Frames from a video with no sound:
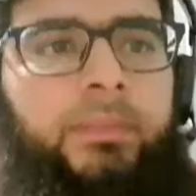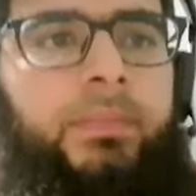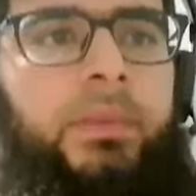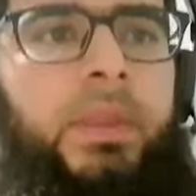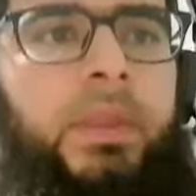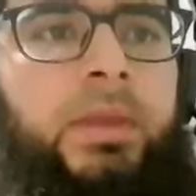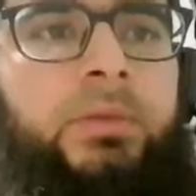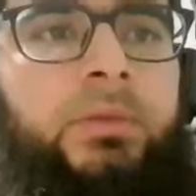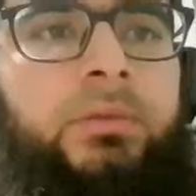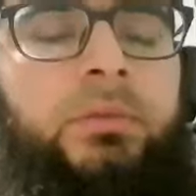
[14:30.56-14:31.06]

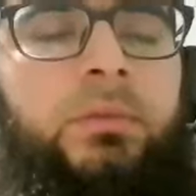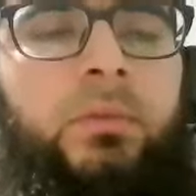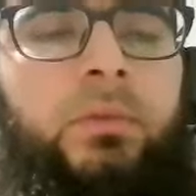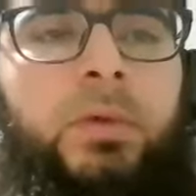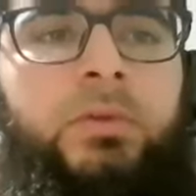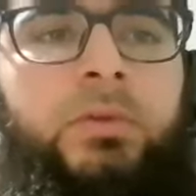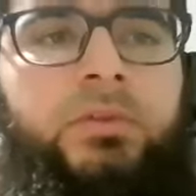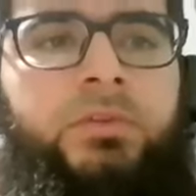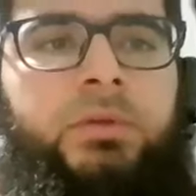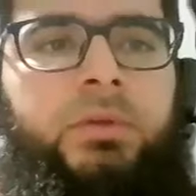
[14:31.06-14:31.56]
Next
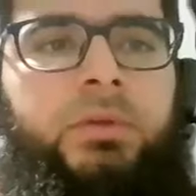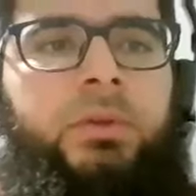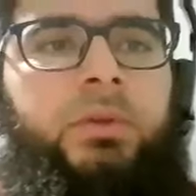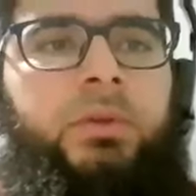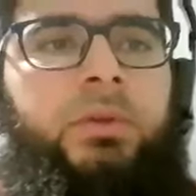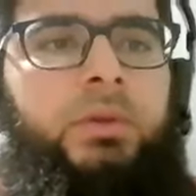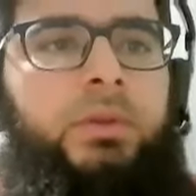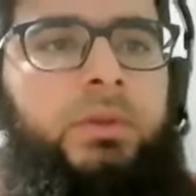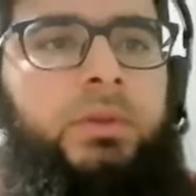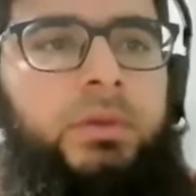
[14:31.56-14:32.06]

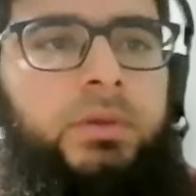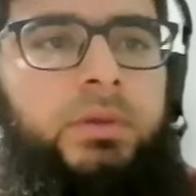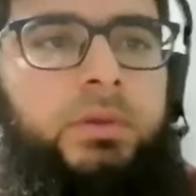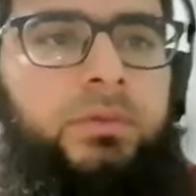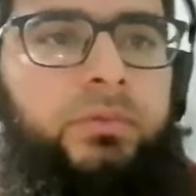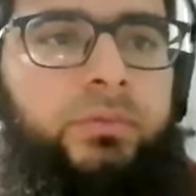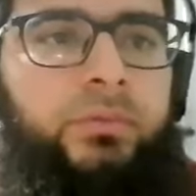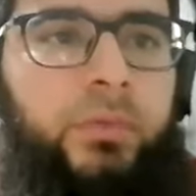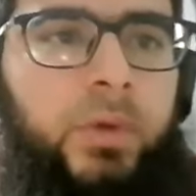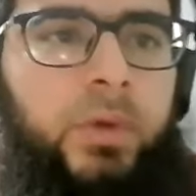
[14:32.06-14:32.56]
question
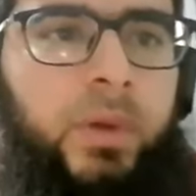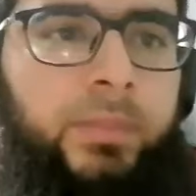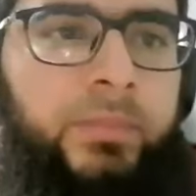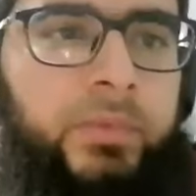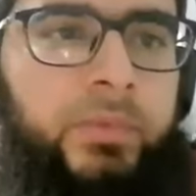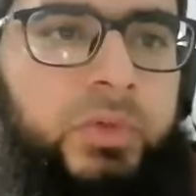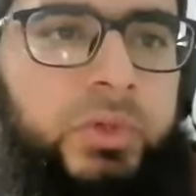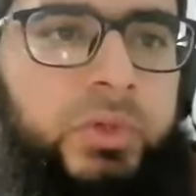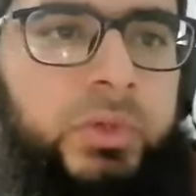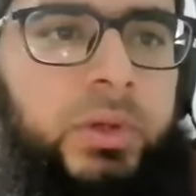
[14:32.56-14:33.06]
is
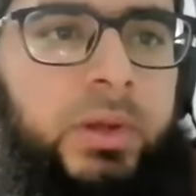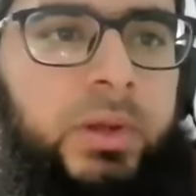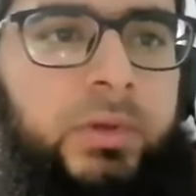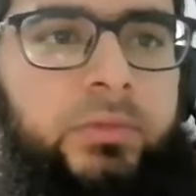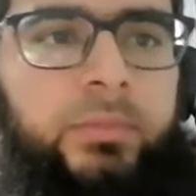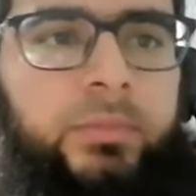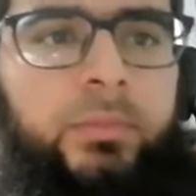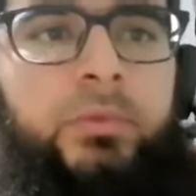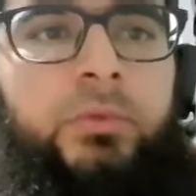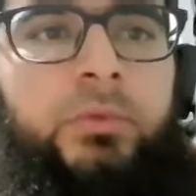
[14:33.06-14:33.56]
from
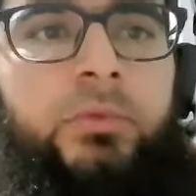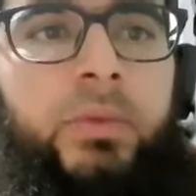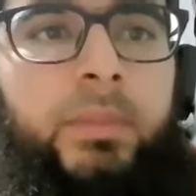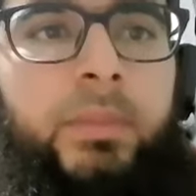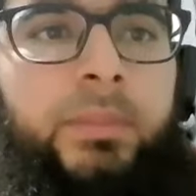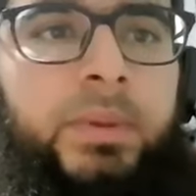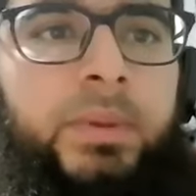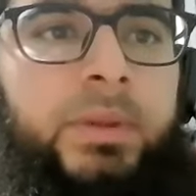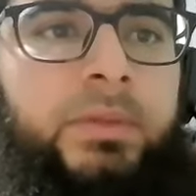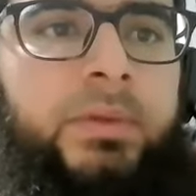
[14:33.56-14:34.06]
Shiraz
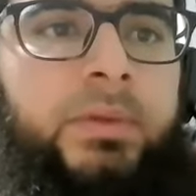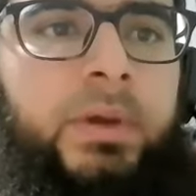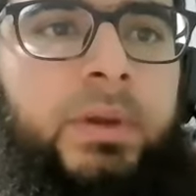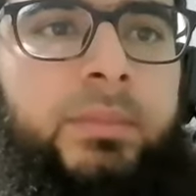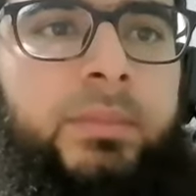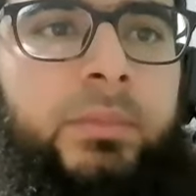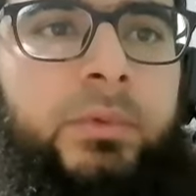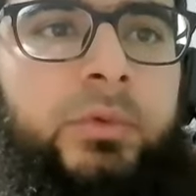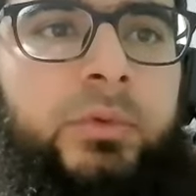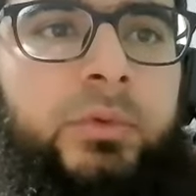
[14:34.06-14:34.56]
Mustafa. Please
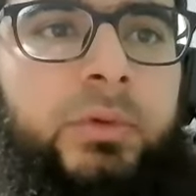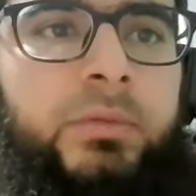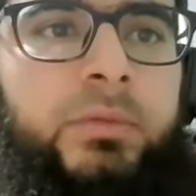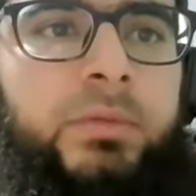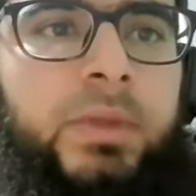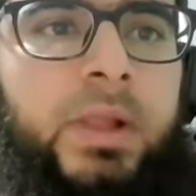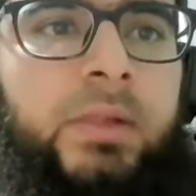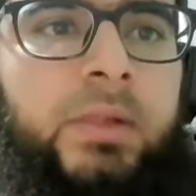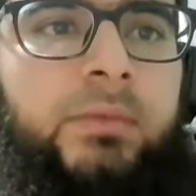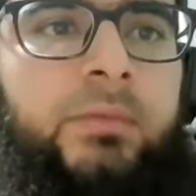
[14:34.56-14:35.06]
unmute
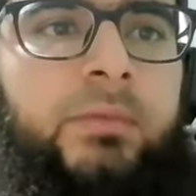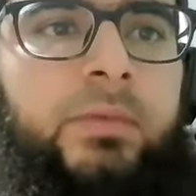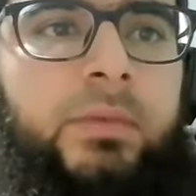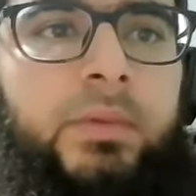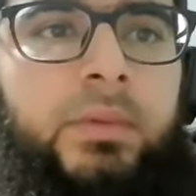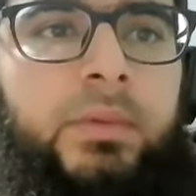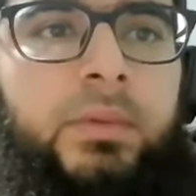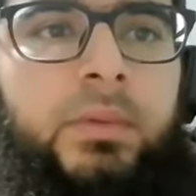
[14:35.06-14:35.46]
yourself.